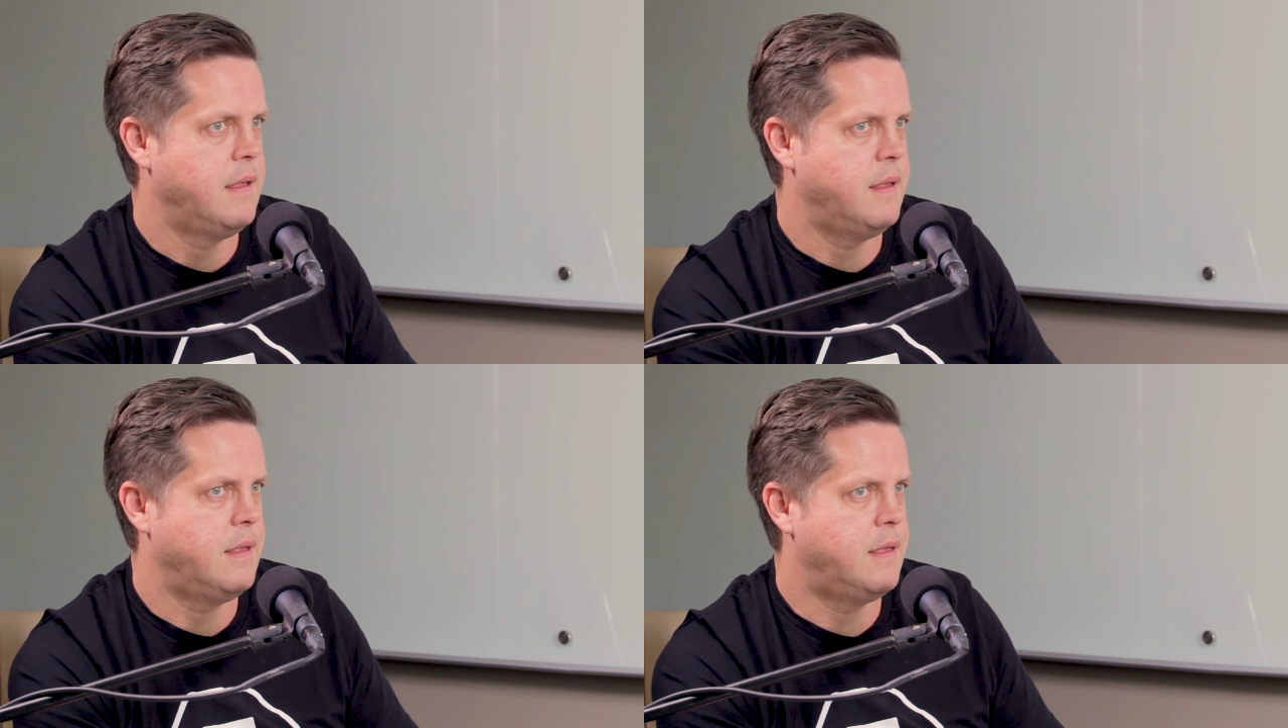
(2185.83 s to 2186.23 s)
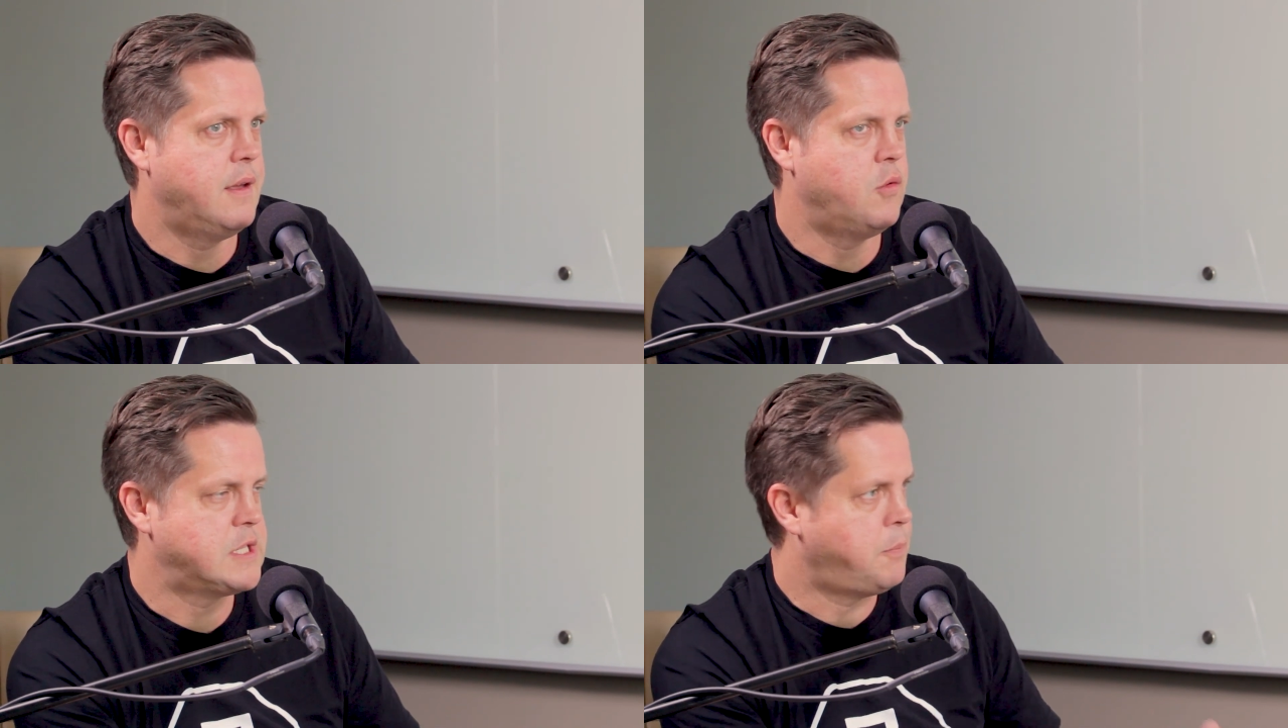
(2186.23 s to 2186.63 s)

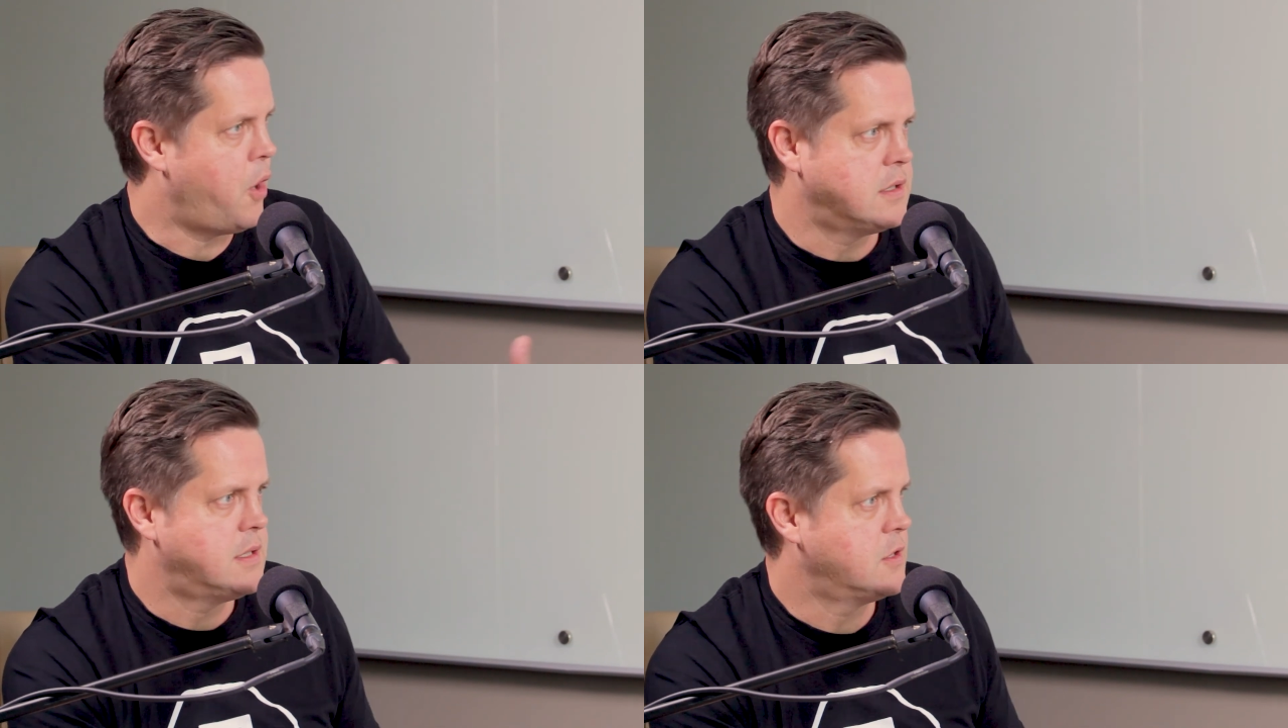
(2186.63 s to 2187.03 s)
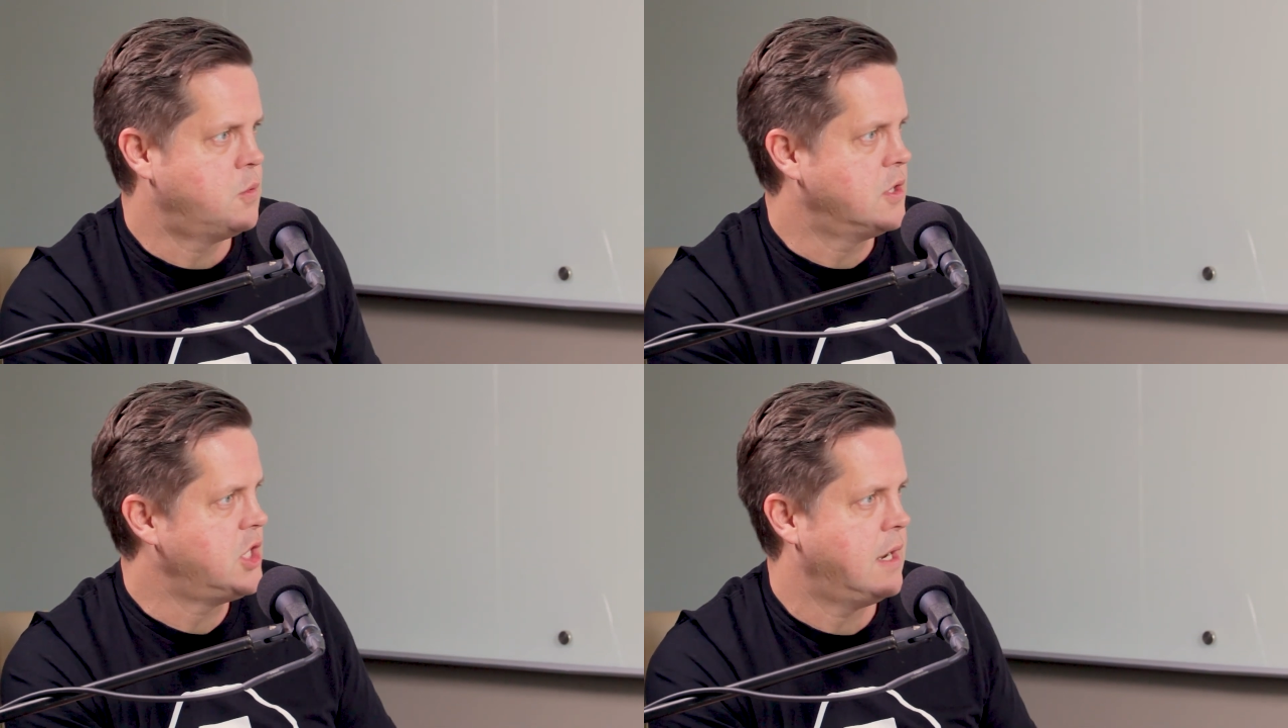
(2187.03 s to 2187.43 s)
the responses
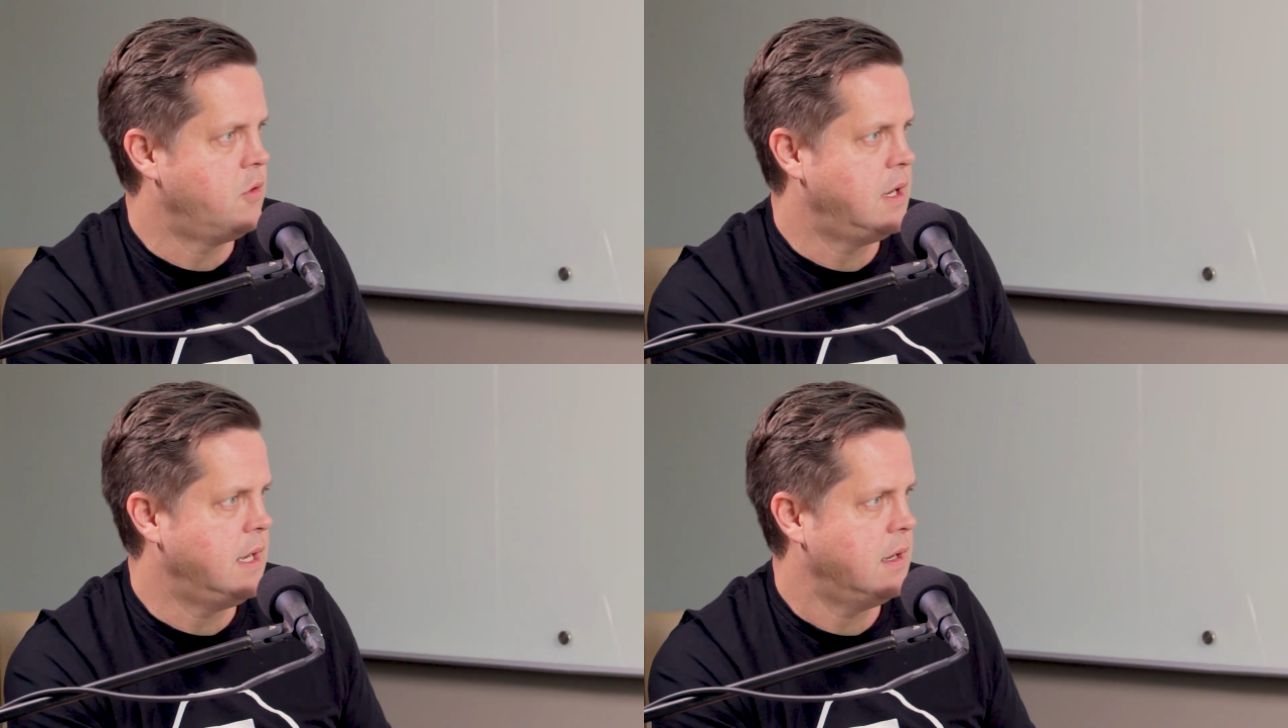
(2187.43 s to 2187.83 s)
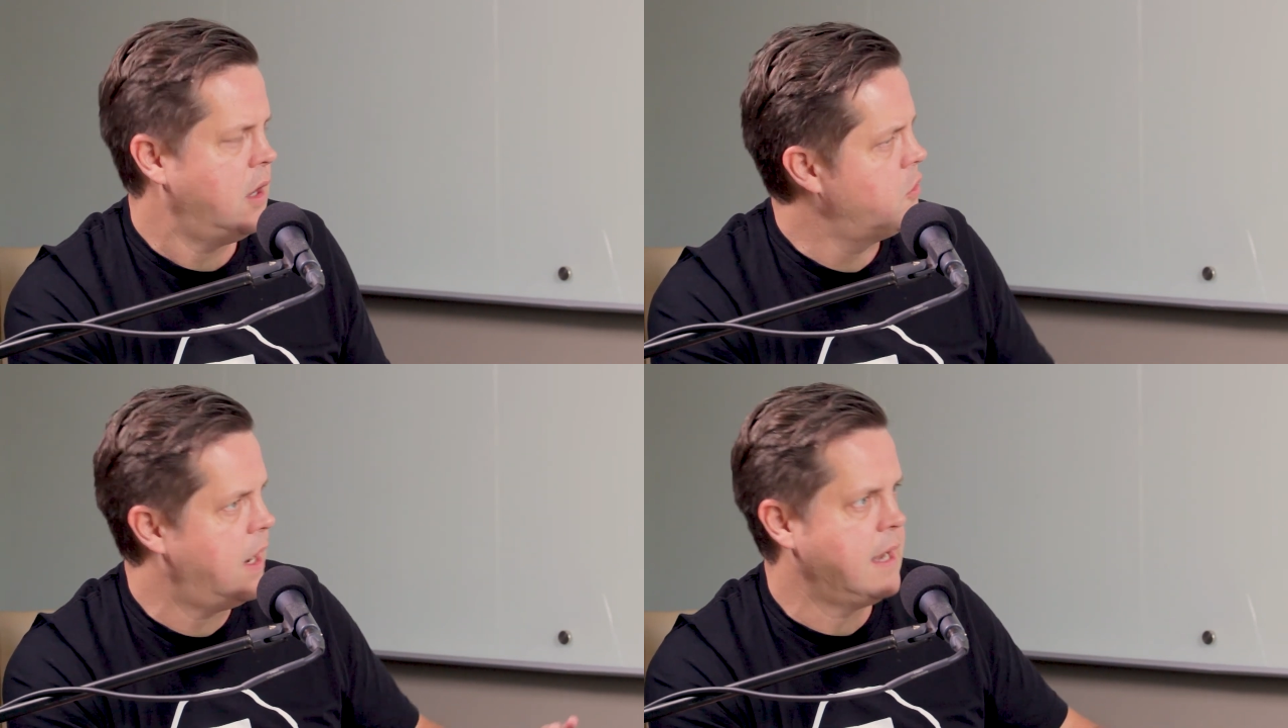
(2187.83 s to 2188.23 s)
were generally,
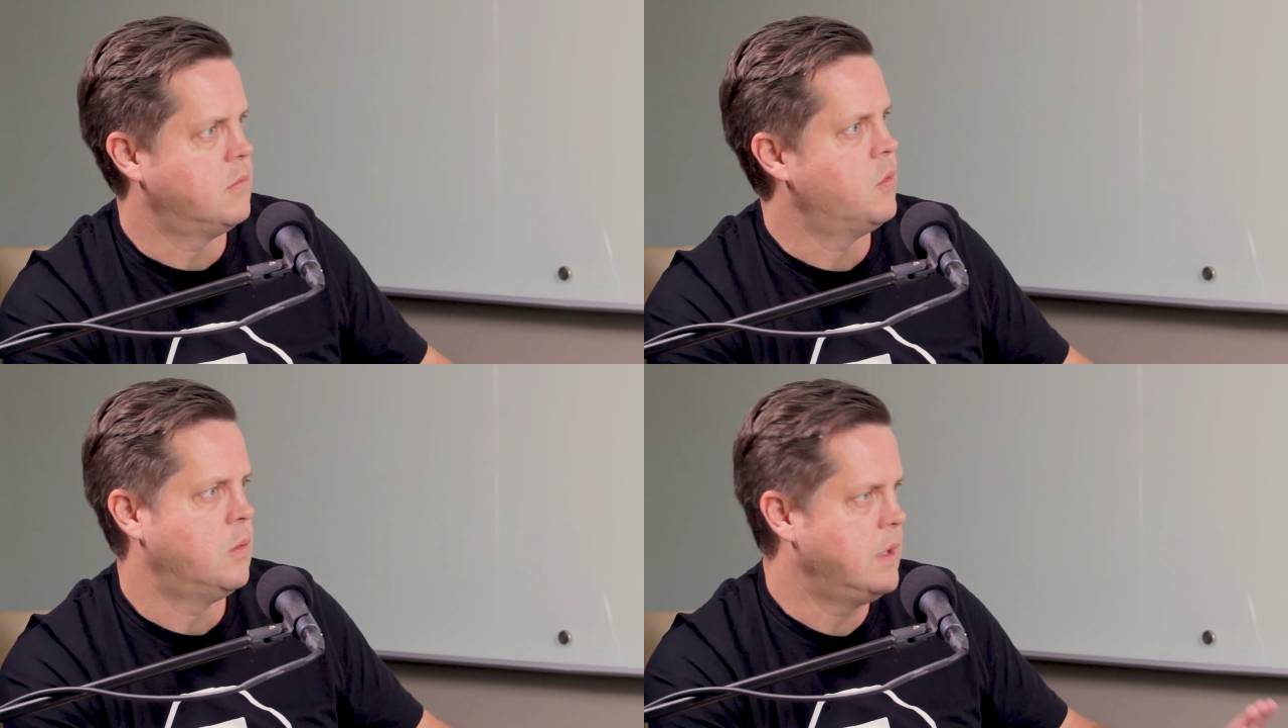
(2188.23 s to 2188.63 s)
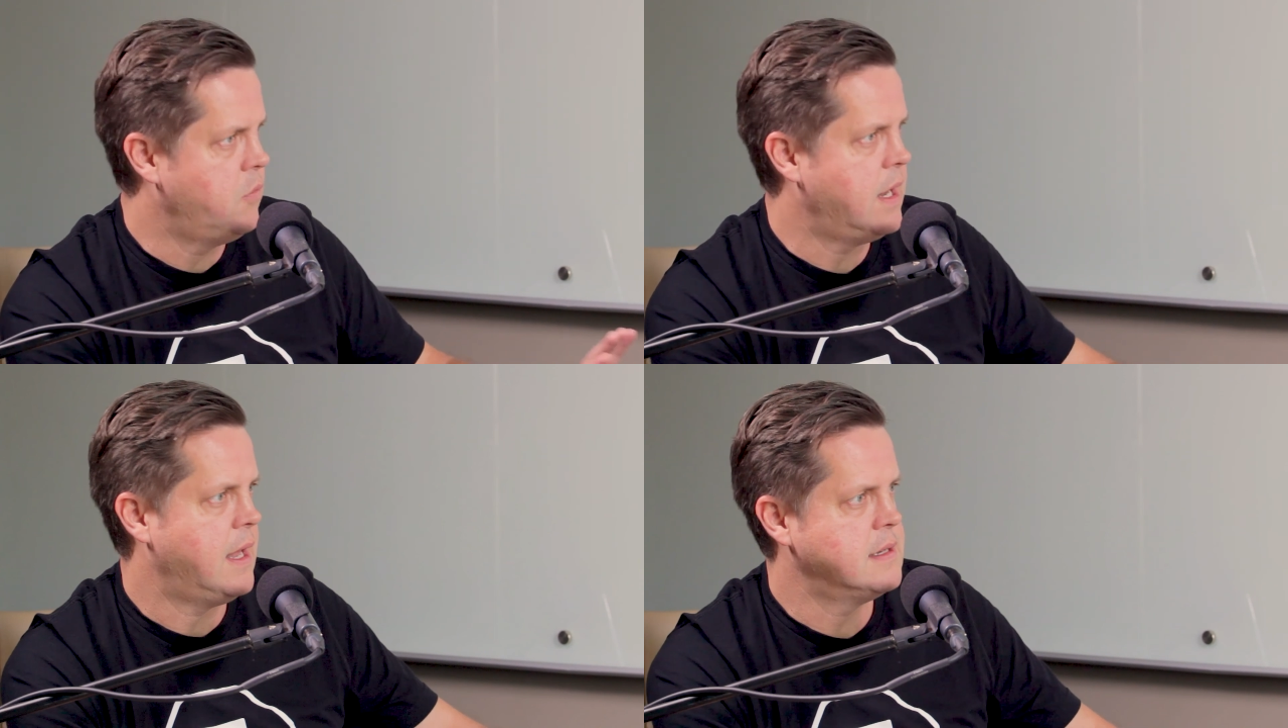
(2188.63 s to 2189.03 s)
oh, great, well, we
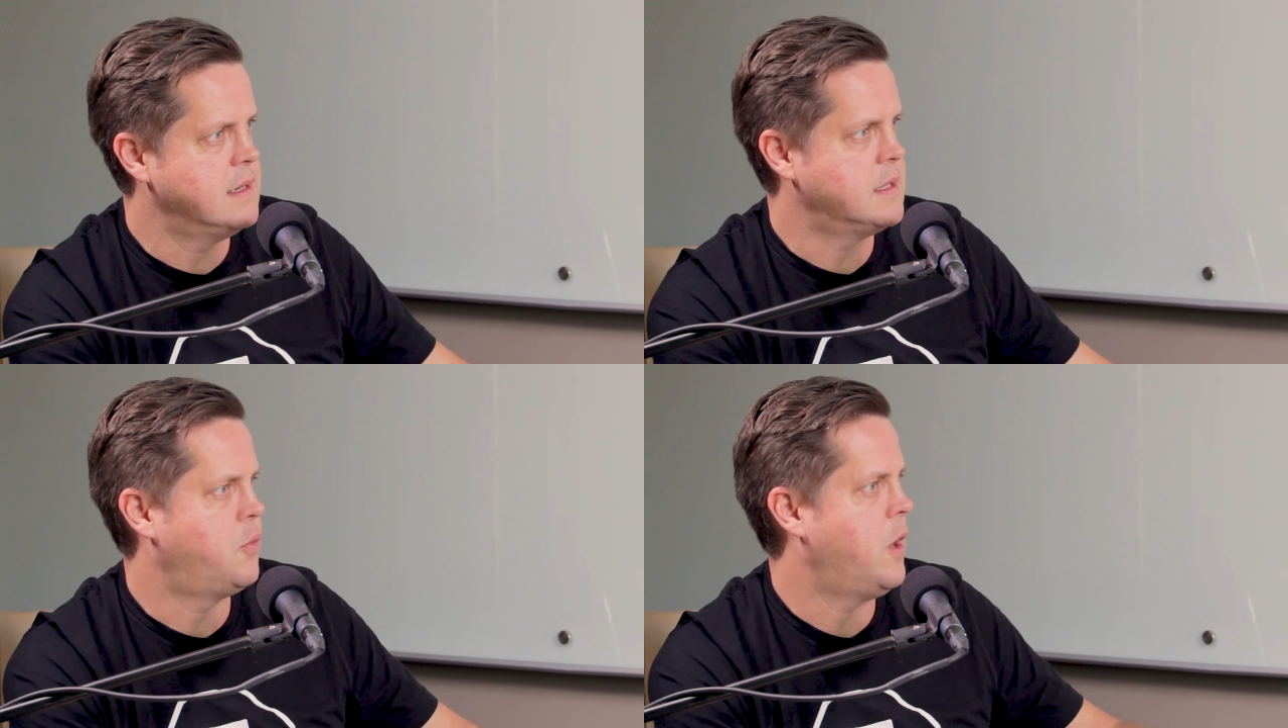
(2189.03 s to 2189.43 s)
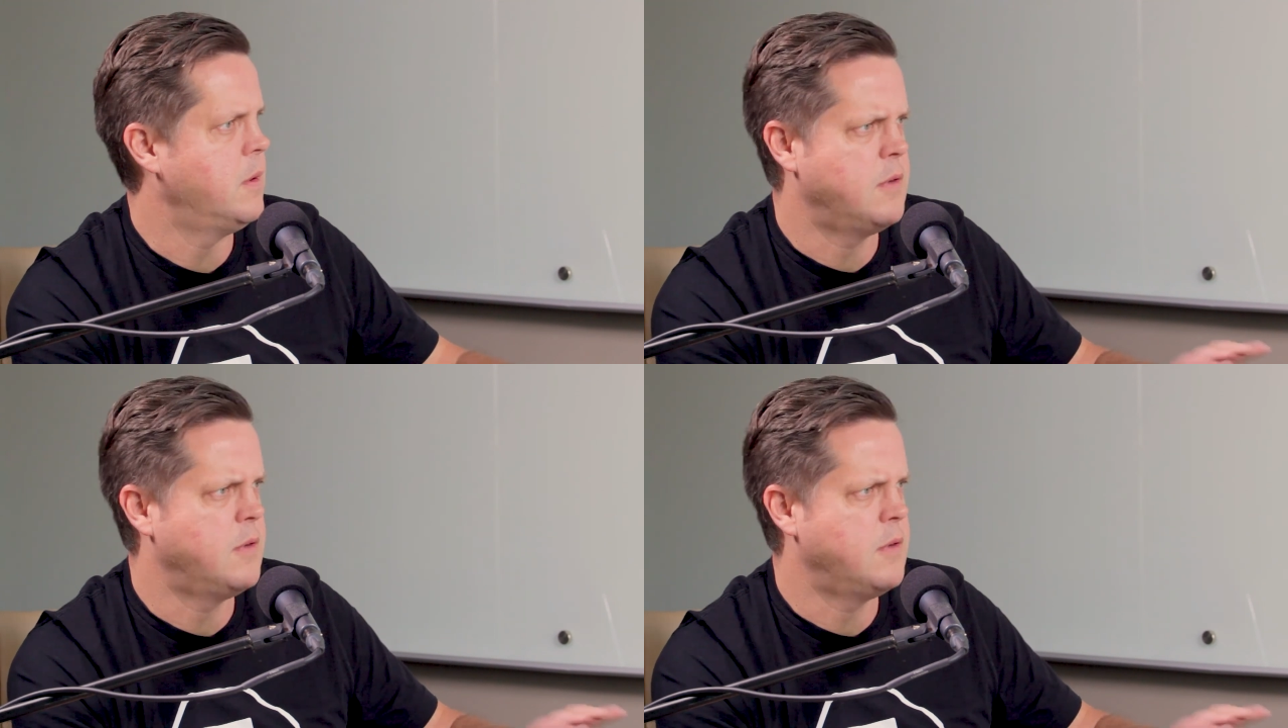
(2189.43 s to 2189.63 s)
realize there's a problem.